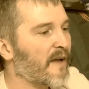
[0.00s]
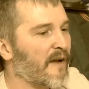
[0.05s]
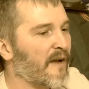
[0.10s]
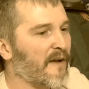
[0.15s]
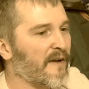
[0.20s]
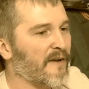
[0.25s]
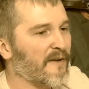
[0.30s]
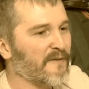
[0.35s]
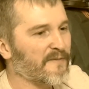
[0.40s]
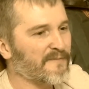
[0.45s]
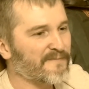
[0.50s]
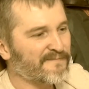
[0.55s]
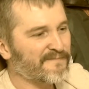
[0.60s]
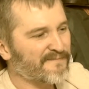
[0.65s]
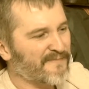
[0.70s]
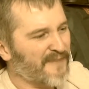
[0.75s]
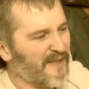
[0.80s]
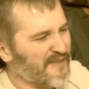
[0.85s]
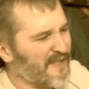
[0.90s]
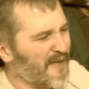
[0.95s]
uh,
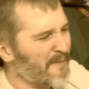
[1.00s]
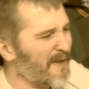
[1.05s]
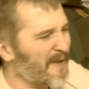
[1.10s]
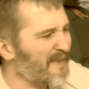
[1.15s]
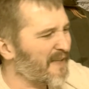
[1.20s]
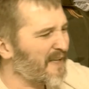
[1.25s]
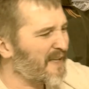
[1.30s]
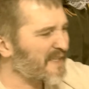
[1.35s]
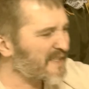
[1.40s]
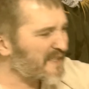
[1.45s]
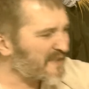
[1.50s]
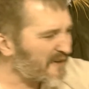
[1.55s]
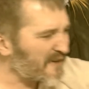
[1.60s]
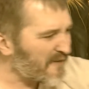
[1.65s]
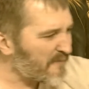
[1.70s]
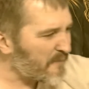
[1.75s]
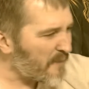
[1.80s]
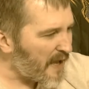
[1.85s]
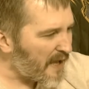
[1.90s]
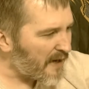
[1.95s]
now, talk about the history
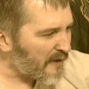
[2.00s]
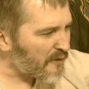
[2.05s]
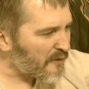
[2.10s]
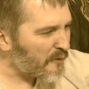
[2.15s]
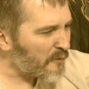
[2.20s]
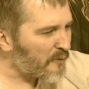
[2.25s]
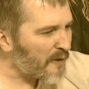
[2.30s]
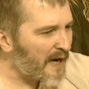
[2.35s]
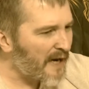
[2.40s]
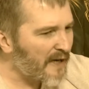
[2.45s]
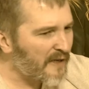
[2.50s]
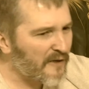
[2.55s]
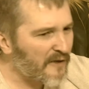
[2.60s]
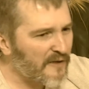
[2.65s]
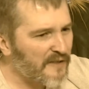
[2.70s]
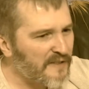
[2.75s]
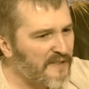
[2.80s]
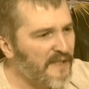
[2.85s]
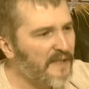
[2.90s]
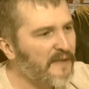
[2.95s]
of medical
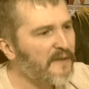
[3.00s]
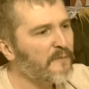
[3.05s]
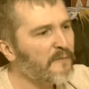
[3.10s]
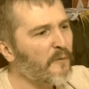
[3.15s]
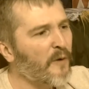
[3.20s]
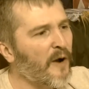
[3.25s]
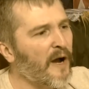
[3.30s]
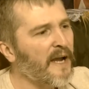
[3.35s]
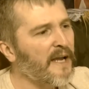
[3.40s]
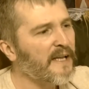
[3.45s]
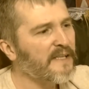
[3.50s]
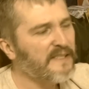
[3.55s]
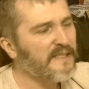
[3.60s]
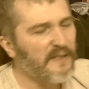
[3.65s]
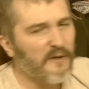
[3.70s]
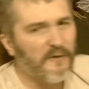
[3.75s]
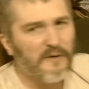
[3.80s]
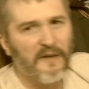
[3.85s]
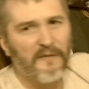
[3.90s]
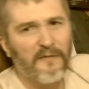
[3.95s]
records and why it's
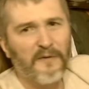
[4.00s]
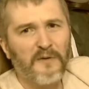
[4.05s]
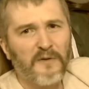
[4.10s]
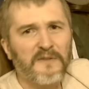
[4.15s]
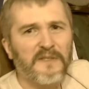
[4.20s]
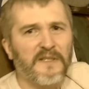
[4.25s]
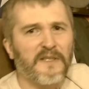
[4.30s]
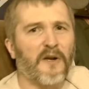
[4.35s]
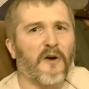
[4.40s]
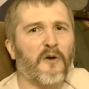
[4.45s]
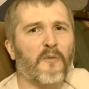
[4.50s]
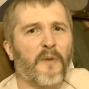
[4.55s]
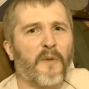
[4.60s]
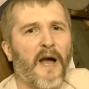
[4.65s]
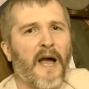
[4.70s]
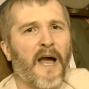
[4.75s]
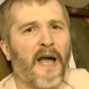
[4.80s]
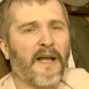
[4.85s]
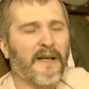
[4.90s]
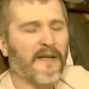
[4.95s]
so difficult to go
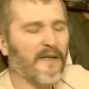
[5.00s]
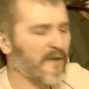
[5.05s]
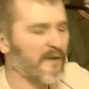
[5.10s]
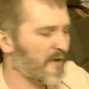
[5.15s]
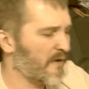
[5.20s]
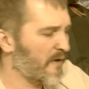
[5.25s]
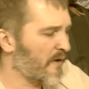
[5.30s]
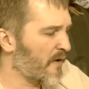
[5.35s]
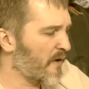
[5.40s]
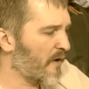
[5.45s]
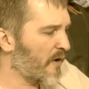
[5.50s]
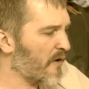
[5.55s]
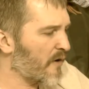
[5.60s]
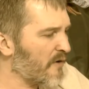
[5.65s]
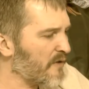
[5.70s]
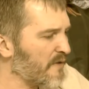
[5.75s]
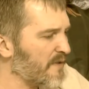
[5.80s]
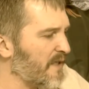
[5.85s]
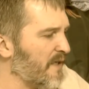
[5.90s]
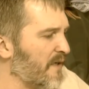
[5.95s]
back
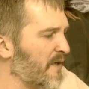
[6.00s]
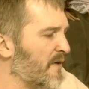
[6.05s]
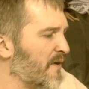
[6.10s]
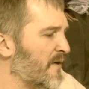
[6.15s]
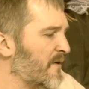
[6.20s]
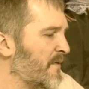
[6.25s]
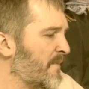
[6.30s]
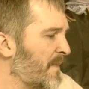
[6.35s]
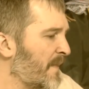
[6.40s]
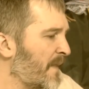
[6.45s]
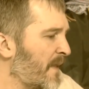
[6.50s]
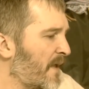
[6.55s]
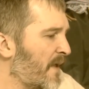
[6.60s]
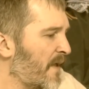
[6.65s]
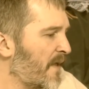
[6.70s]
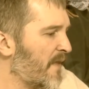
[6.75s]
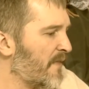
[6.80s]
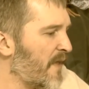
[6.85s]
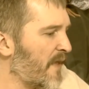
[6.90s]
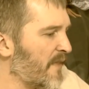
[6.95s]
earlier
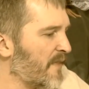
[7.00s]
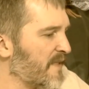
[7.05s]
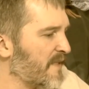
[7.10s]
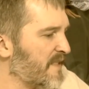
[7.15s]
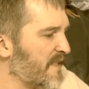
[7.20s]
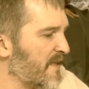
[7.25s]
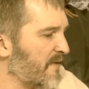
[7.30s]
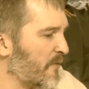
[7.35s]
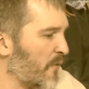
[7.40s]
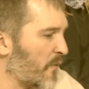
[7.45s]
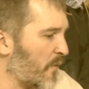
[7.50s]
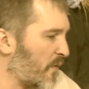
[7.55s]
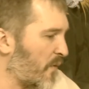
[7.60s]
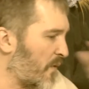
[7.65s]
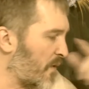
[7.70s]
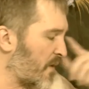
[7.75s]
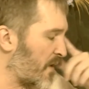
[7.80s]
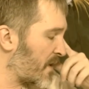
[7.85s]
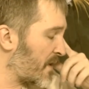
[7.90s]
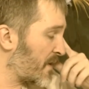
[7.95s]
than the Civil
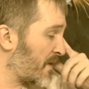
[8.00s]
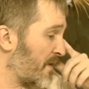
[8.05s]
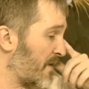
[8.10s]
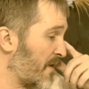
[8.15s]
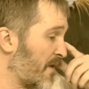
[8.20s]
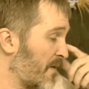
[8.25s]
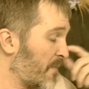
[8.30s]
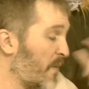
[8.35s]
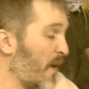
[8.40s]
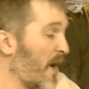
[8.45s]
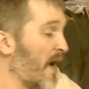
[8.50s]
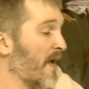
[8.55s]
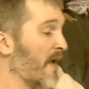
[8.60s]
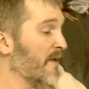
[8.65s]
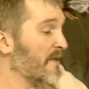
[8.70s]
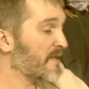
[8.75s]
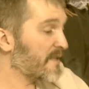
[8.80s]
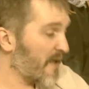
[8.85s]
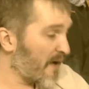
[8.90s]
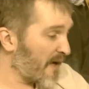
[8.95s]
War.
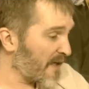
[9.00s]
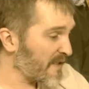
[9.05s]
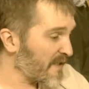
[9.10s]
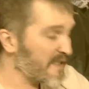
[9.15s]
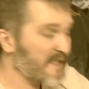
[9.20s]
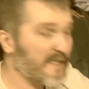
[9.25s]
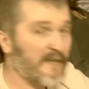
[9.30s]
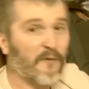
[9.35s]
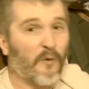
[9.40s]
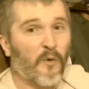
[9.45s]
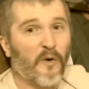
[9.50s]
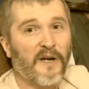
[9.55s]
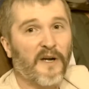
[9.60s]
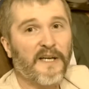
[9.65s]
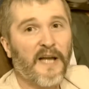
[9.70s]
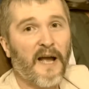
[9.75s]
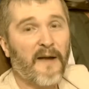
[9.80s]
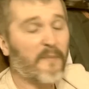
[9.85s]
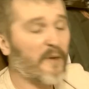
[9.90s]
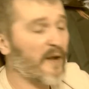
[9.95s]
But during the Civil War,
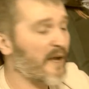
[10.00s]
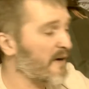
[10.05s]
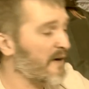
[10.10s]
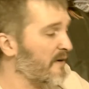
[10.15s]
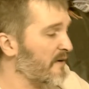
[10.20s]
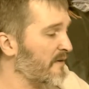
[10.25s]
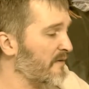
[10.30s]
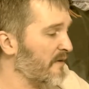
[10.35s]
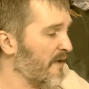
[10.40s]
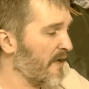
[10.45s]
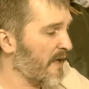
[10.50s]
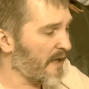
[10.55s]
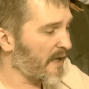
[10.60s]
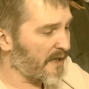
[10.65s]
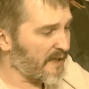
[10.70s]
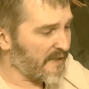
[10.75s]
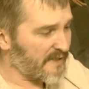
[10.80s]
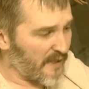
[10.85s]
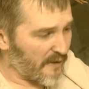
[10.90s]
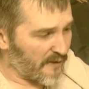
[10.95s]
it got better,
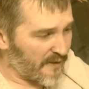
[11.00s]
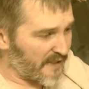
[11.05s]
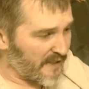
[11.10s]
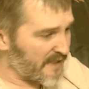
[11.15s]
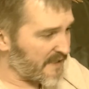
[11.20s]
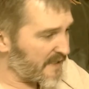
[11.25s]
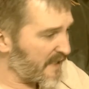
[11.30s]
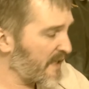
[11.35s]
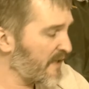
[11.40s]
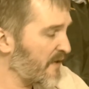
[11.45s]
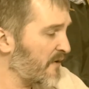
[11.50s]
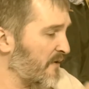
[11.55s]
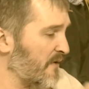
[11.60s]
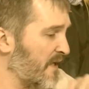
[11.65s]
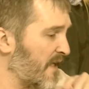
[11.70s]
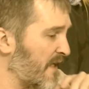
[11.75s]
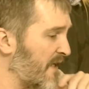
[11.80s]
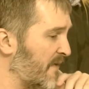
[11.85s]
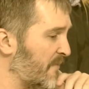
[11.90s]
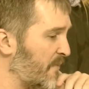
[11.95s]
and it's only continued
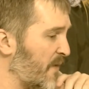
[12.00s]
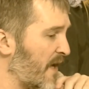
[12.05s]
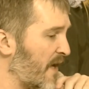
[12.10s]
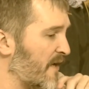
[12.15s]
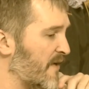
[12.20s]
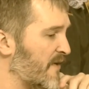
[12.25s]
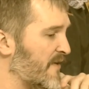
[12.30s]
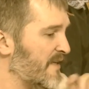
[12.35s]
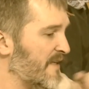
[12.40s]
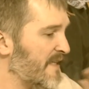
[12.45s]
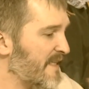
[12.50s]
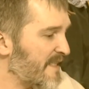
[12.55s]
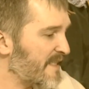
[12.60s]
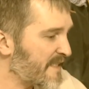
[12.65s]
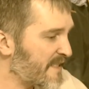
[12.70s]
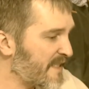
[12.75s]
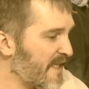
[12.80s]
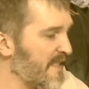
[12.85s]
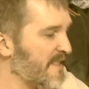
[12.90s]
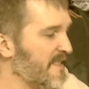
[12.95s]
getting better
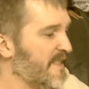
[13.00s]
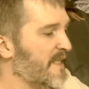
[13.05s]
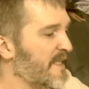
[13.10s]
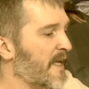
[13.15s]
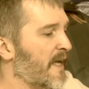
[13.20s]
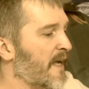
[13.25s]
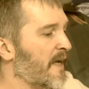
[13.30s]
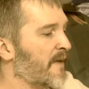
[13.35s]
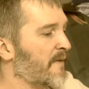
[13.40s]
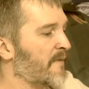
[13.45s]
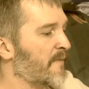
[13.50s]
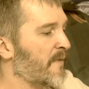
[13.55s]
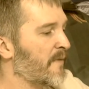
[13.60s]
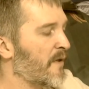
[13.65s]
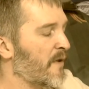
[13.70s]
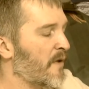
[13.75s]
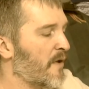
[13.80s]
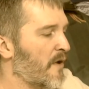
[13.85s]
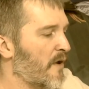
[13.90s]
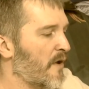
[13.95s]
since then